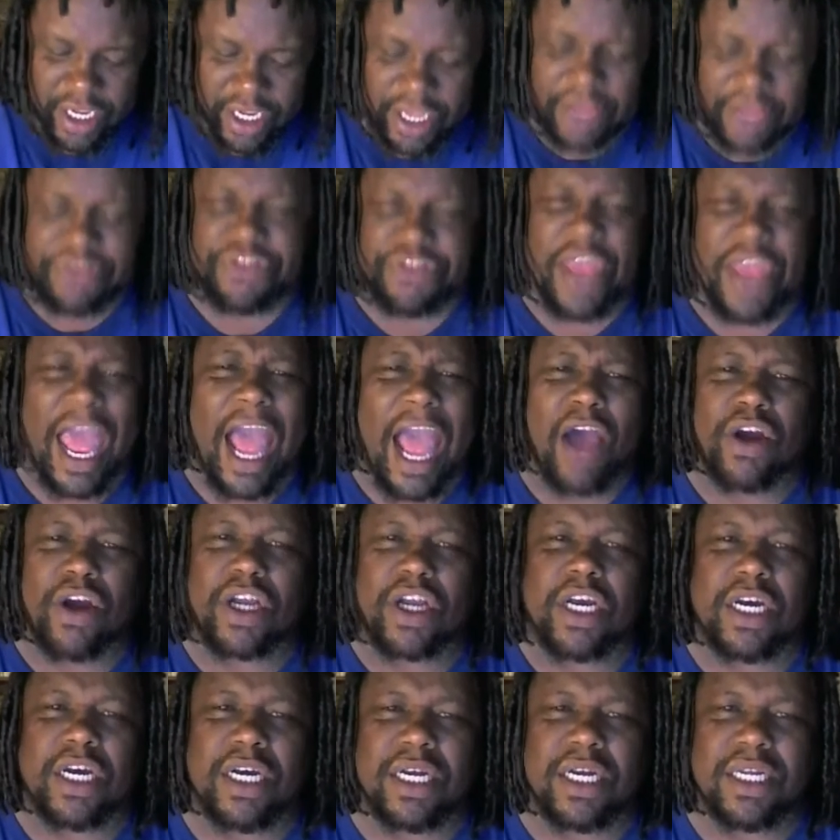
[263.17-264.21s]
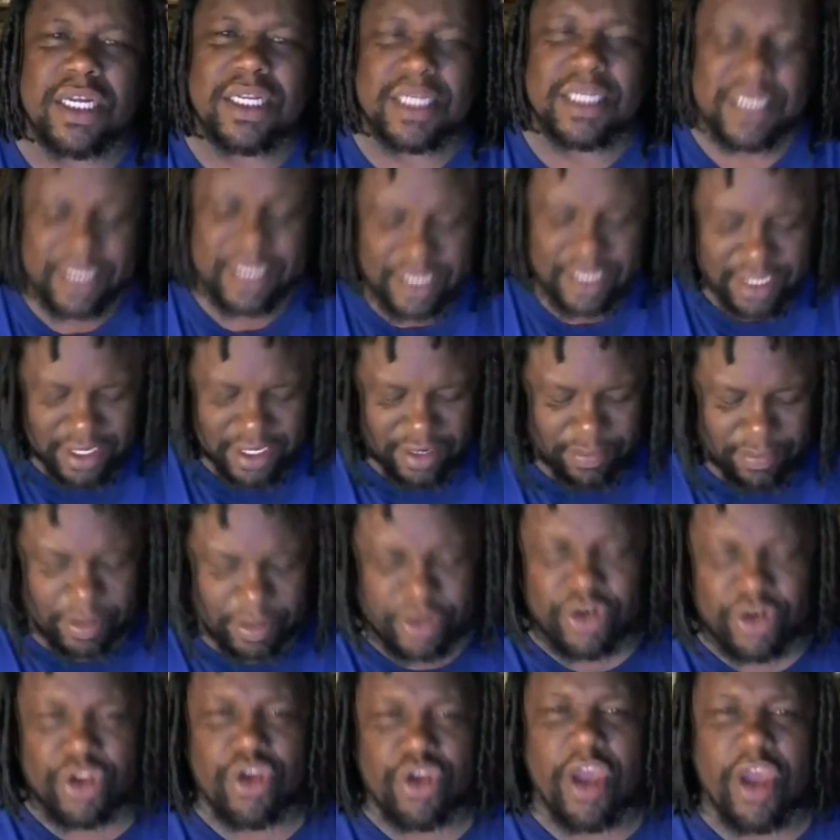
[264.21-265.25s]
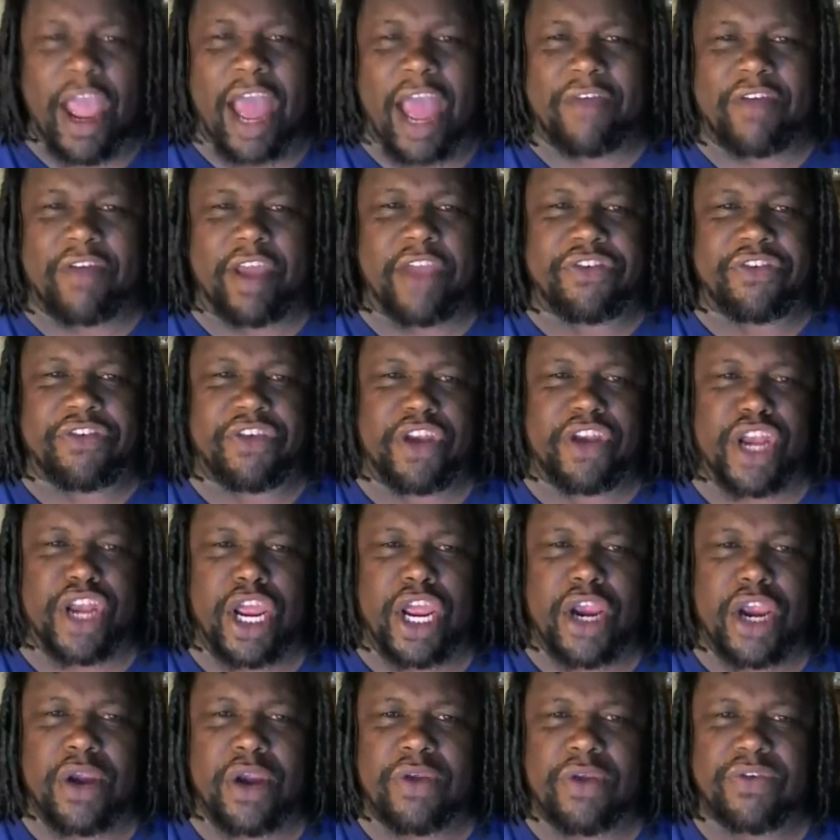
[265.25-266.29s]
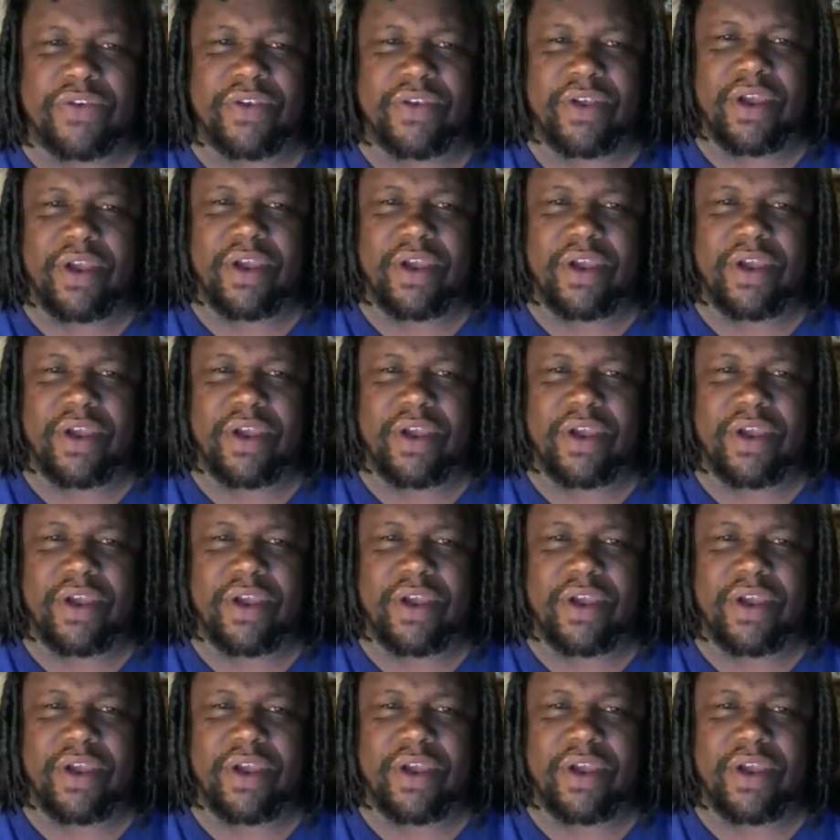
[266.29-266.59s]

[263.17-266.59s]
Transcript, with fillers: It sounds good. But do you have engineers?